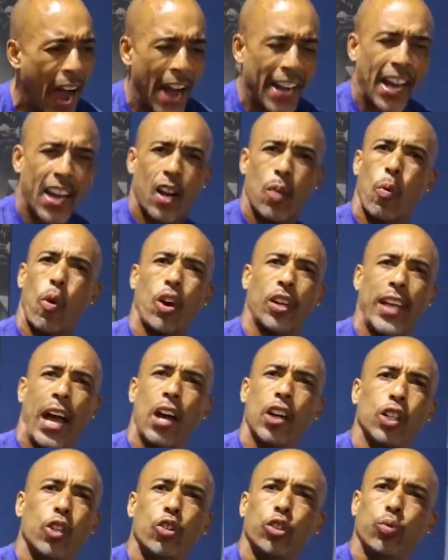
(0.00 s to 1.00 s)
I gotta work
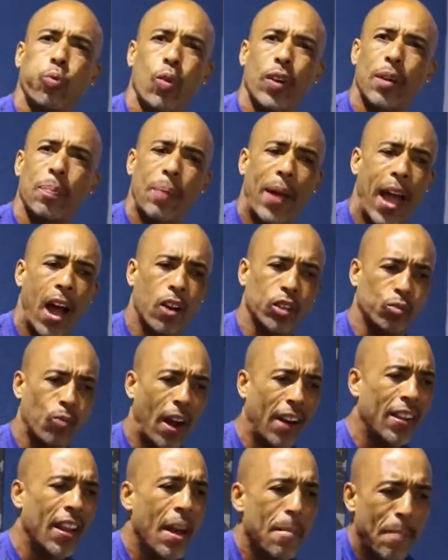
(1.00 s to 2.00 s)
out and lose 20 pounds,
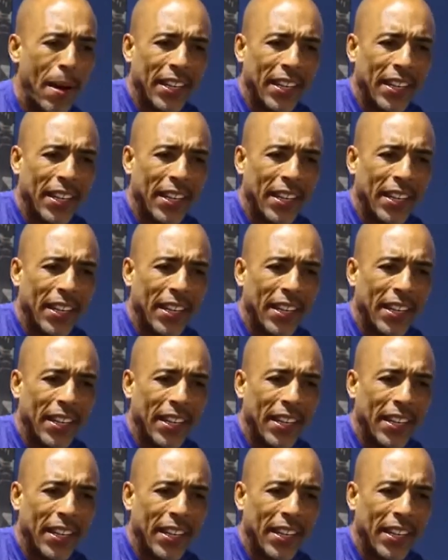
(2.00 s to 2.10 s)
right?